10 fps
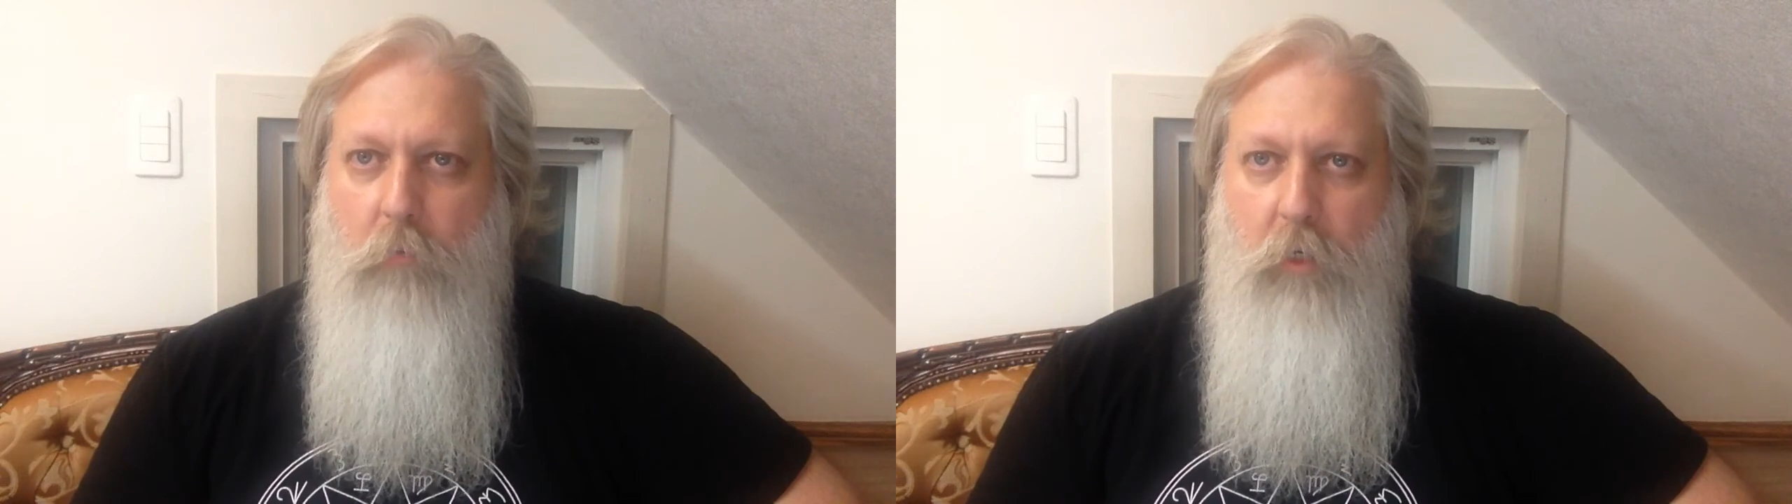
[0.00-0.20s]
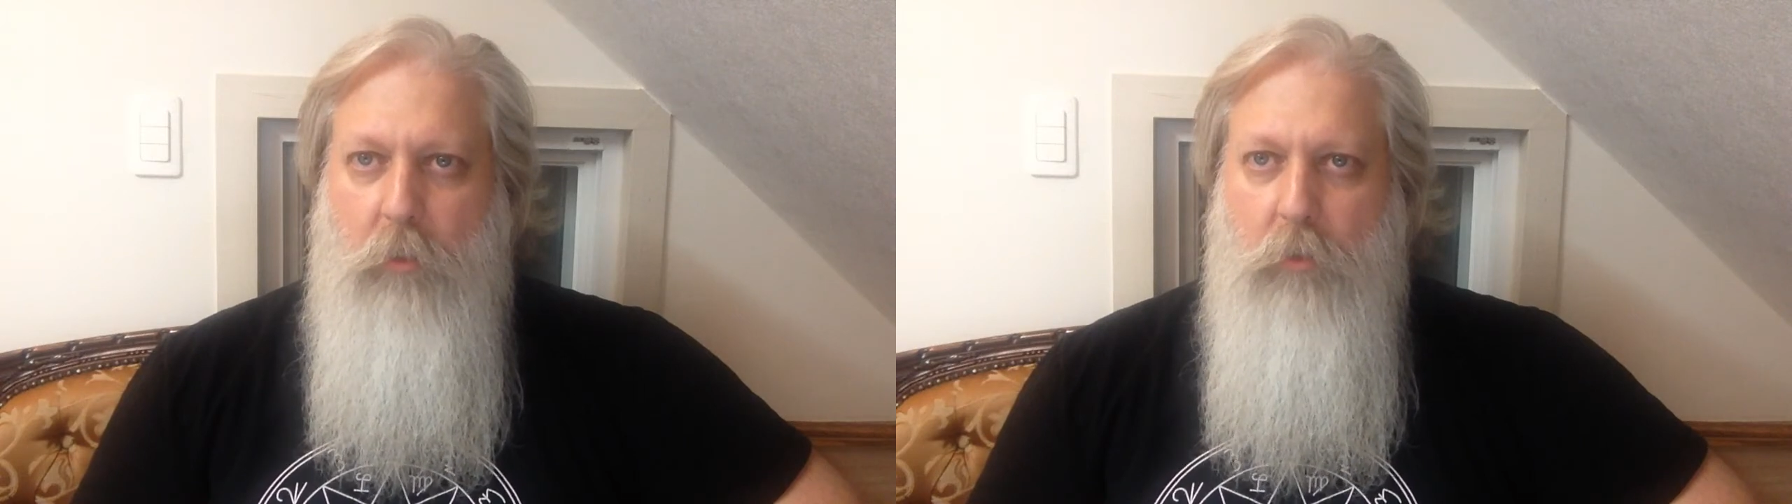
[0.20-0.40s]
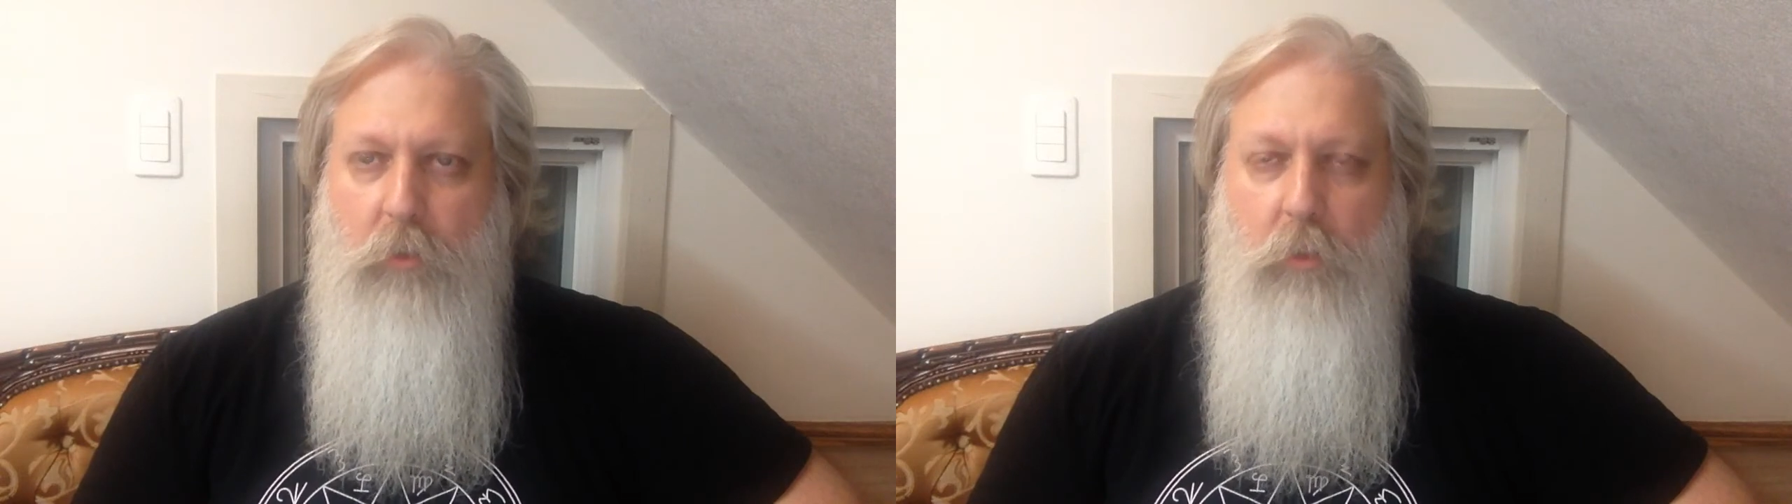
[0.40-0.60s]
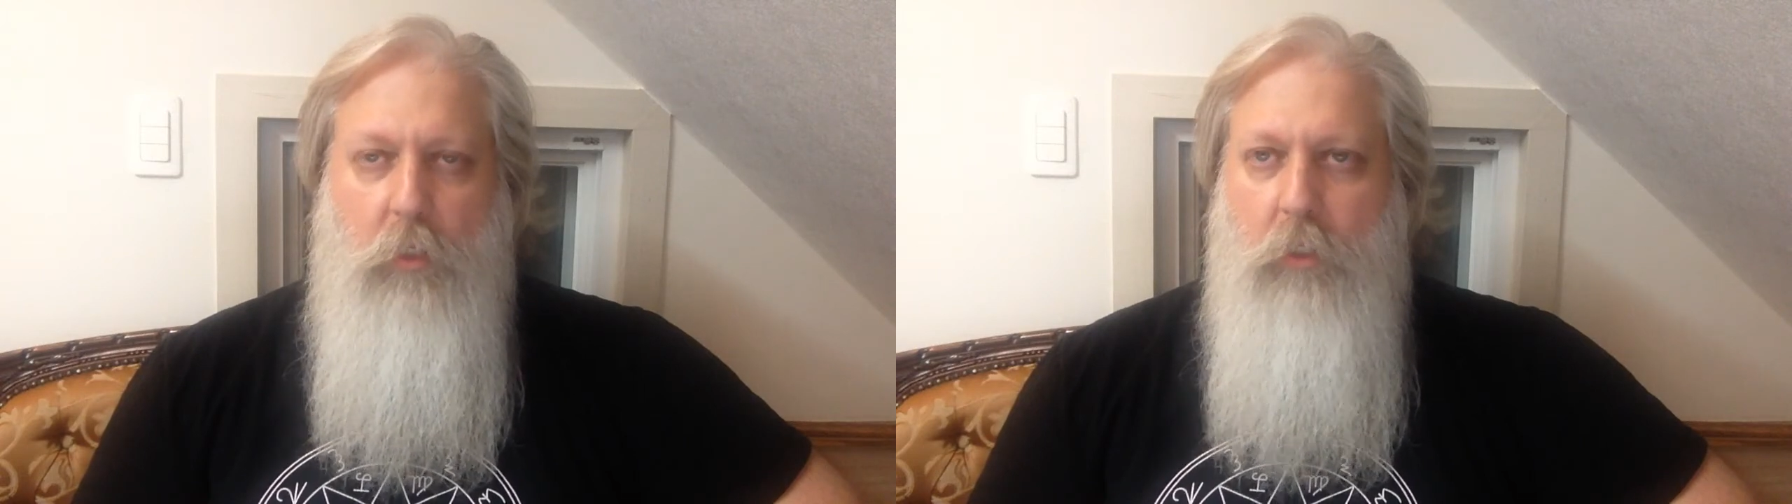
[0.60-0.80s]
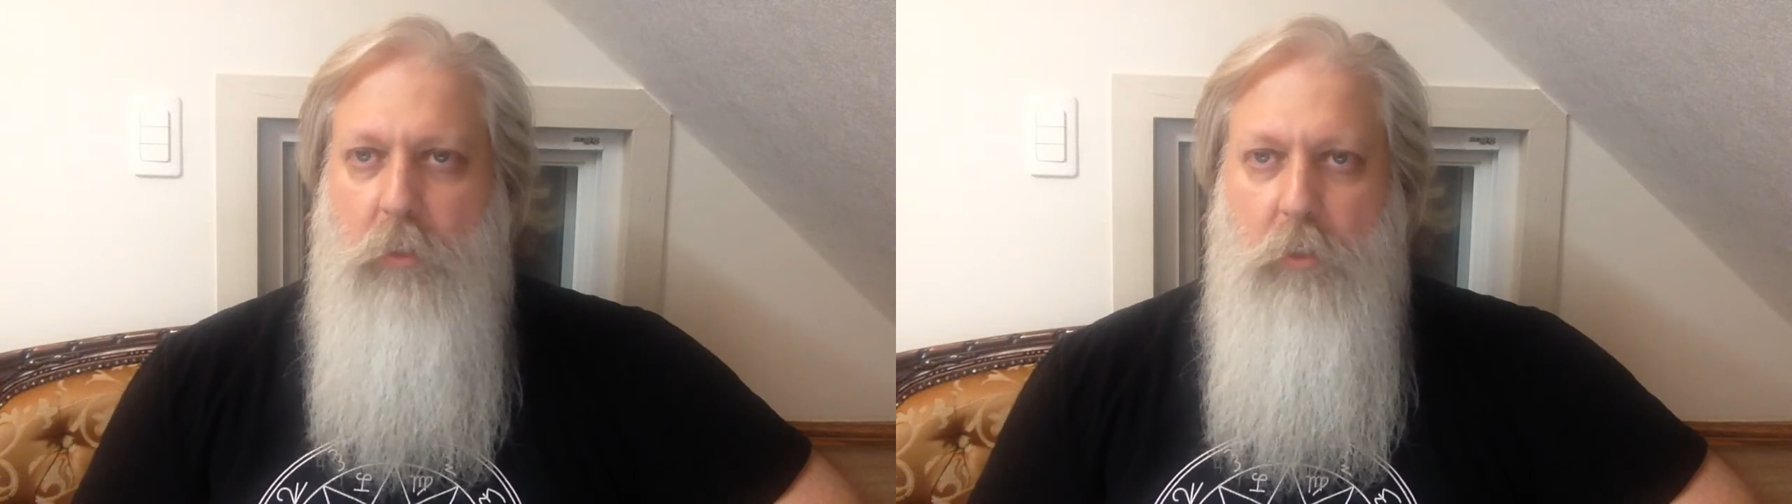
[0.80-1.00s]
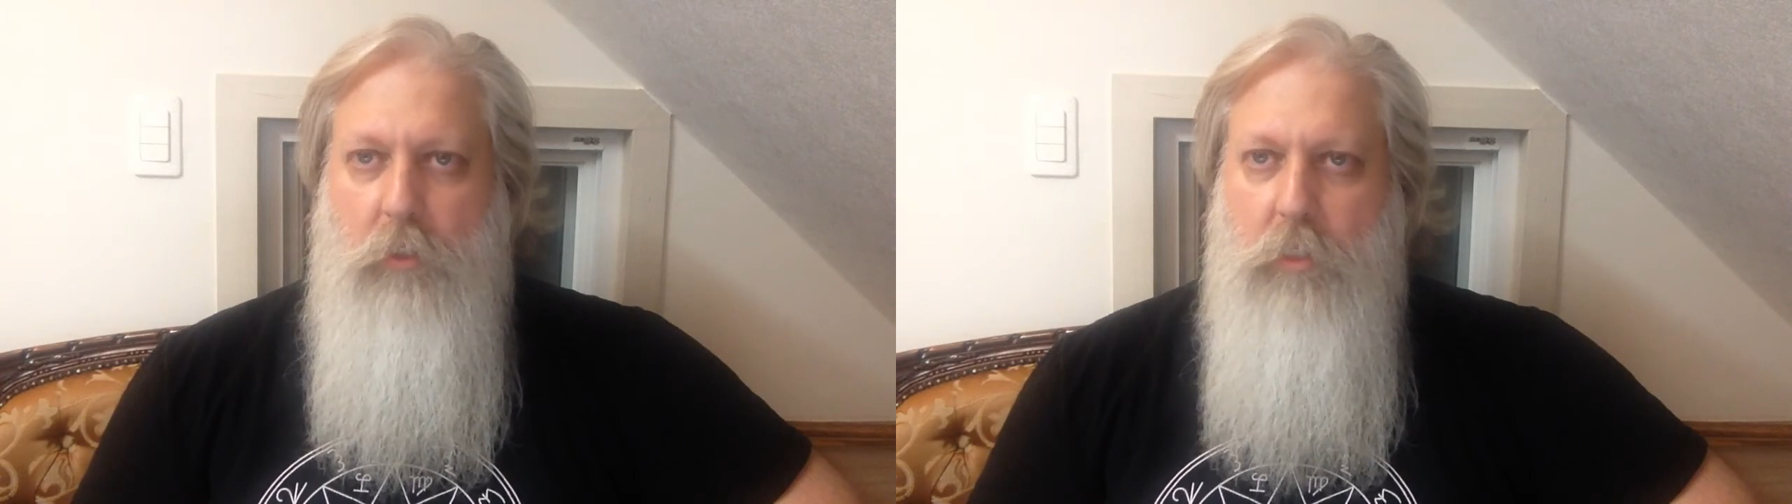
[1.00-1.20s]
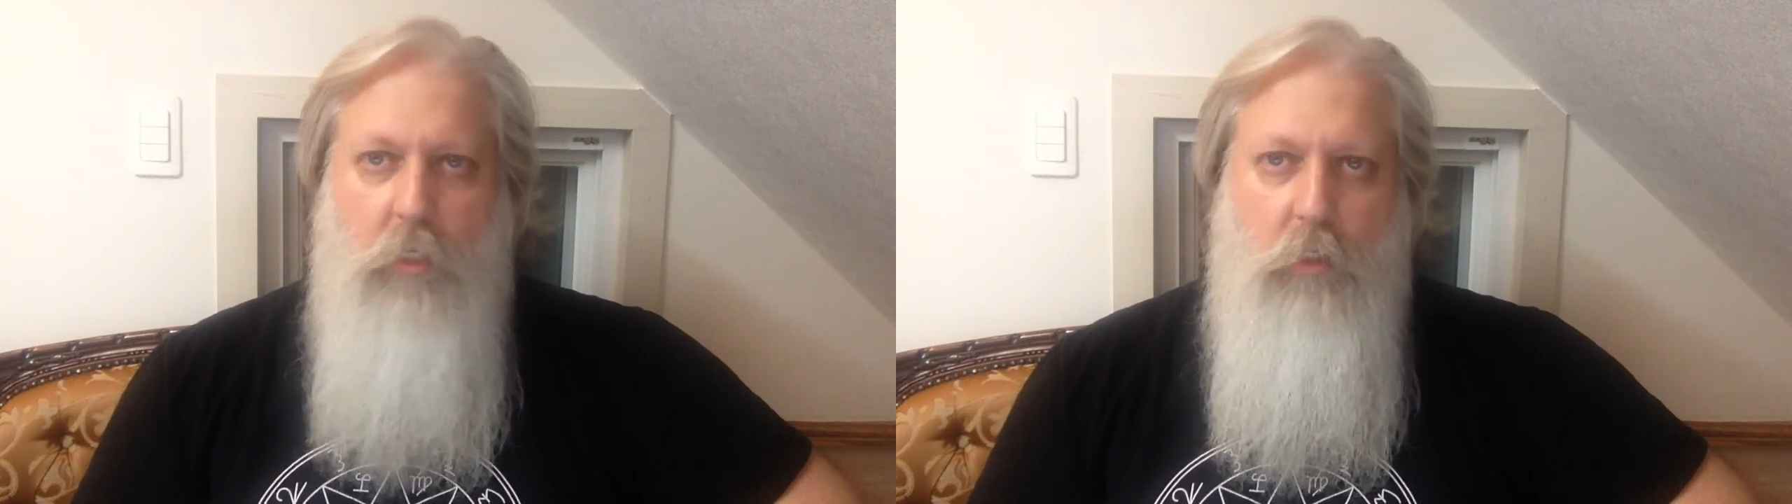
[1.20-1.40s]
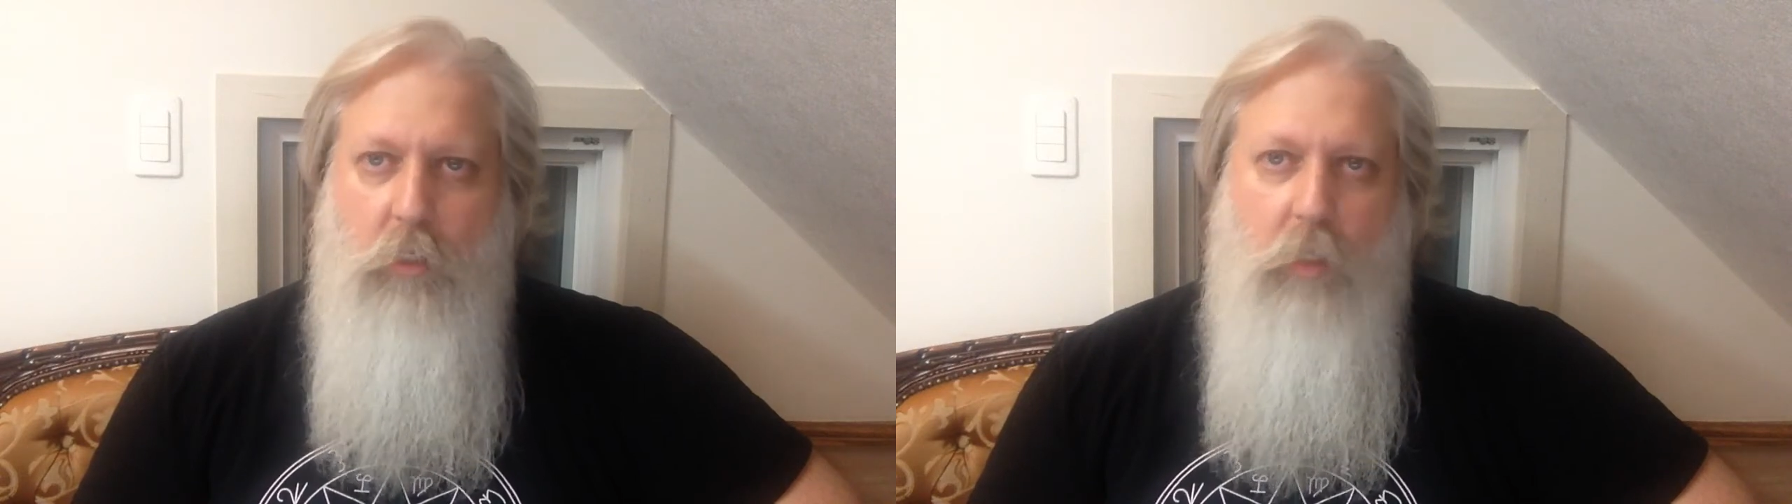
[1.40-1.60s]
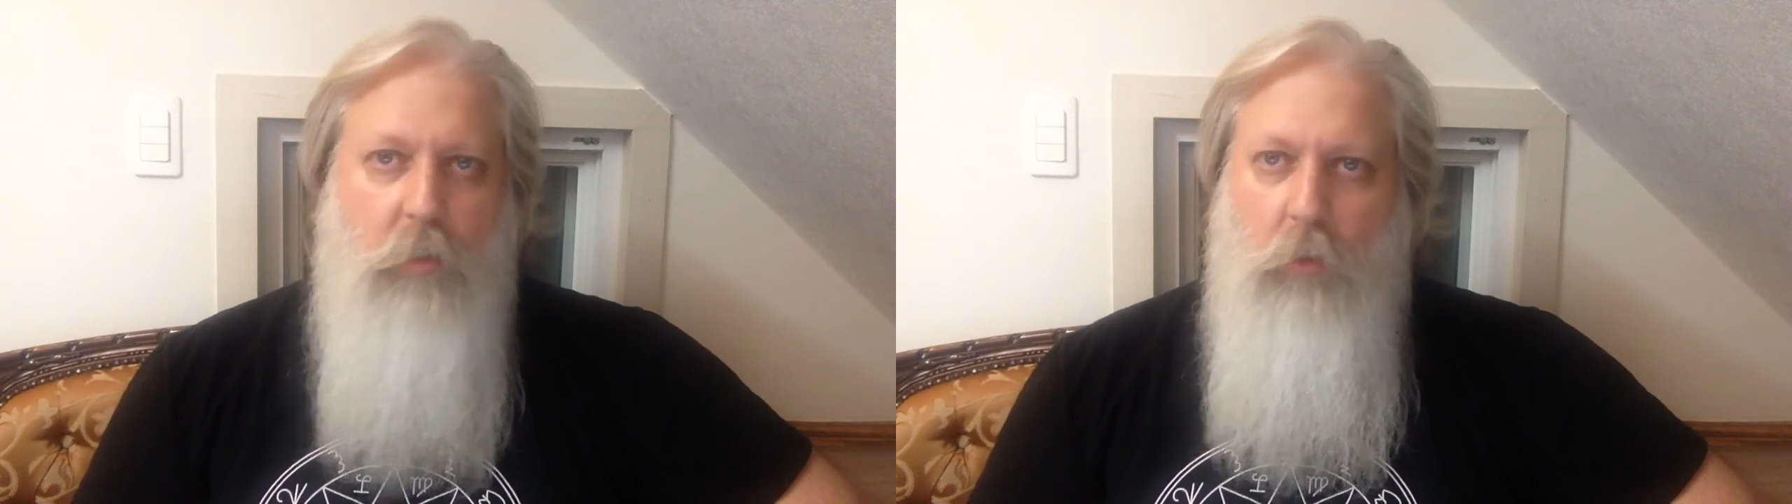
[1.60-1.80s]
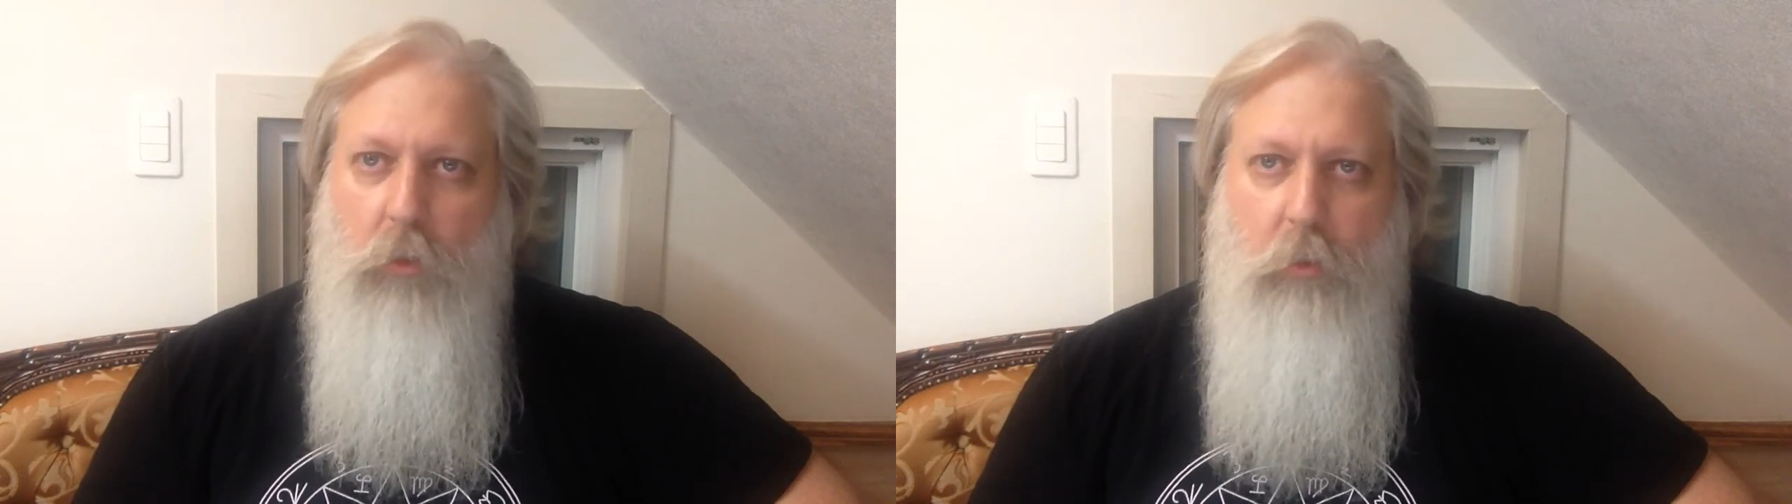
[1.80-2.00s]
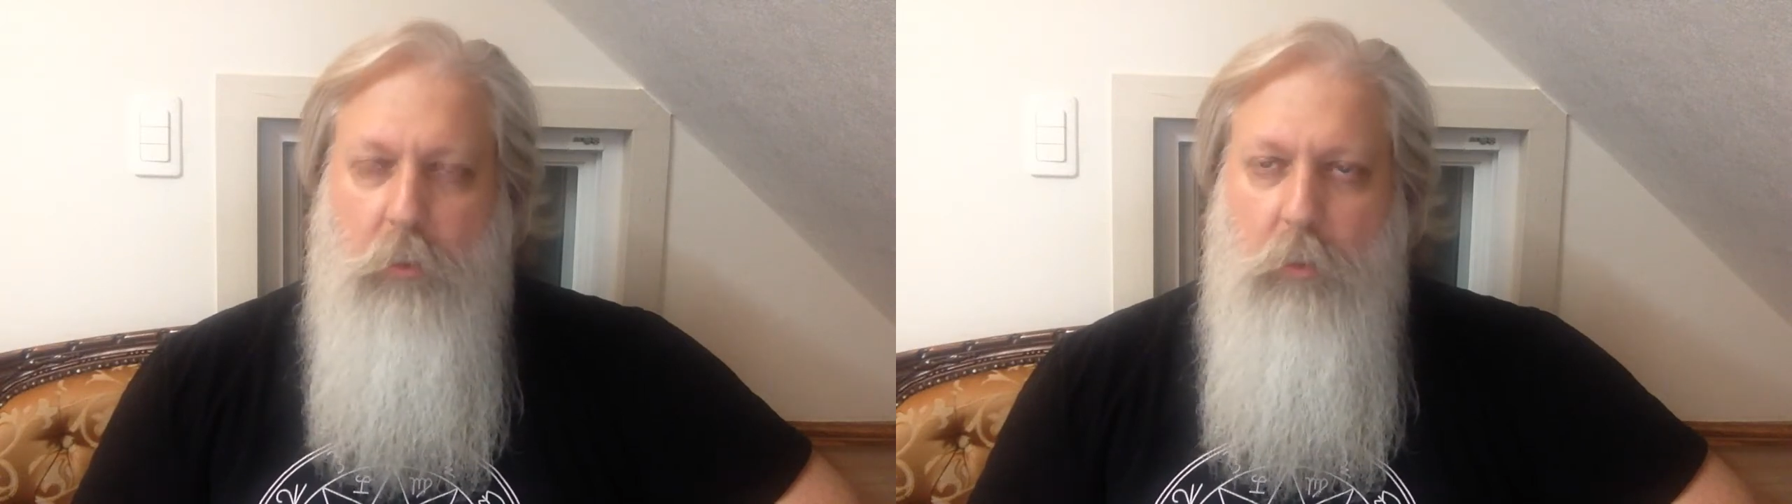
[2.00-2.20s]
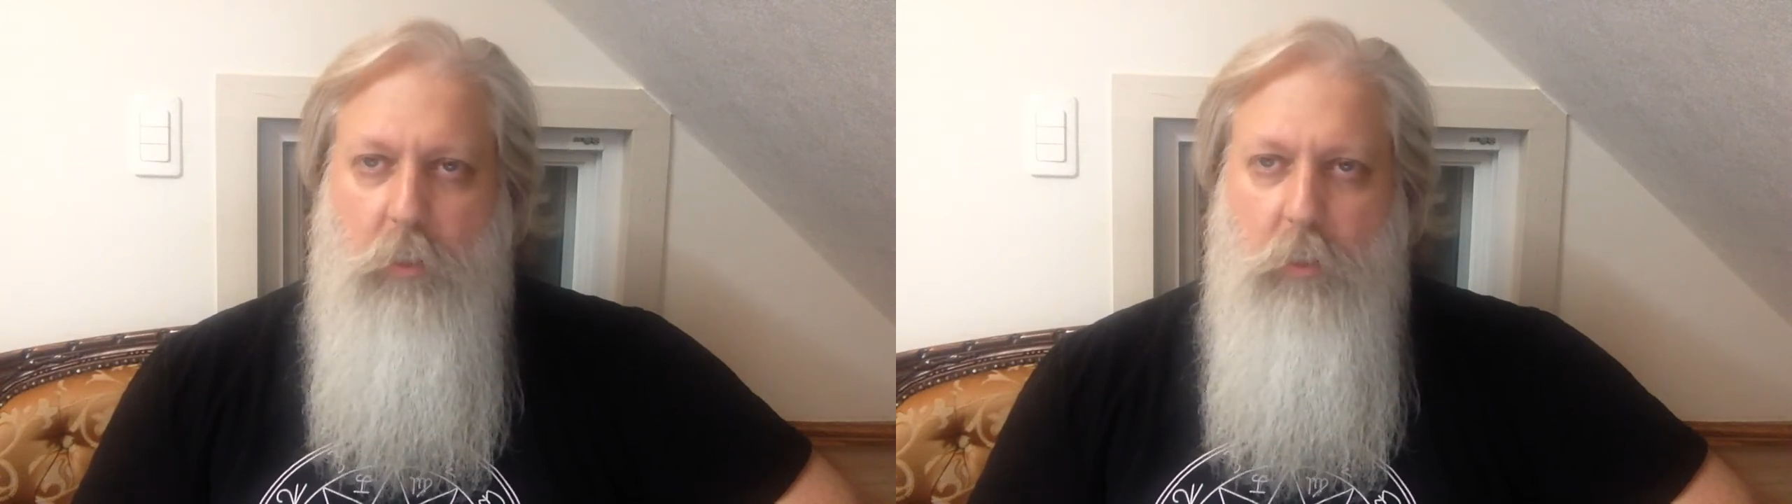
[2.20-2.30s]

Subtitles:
minutes and it doesn't look good.